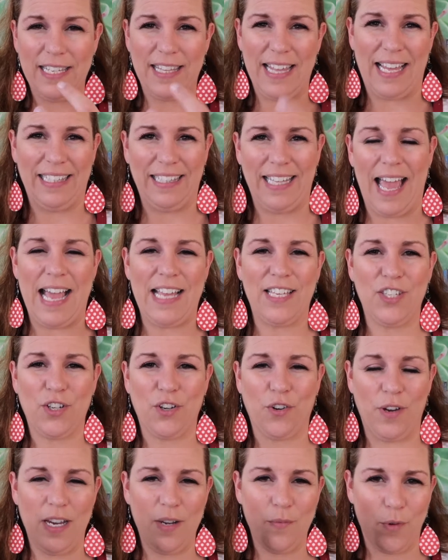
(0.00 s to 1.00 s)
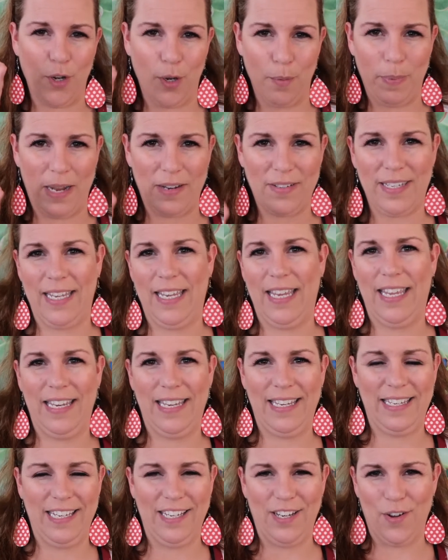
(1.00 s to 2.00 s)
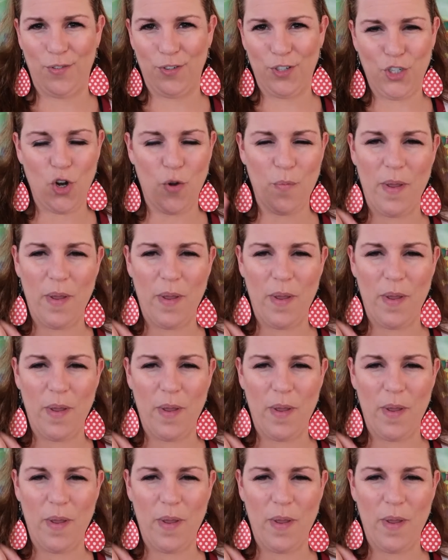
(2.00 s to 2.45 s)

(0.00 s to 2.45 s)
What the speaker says: to that last screen where you're about to hit, you know, show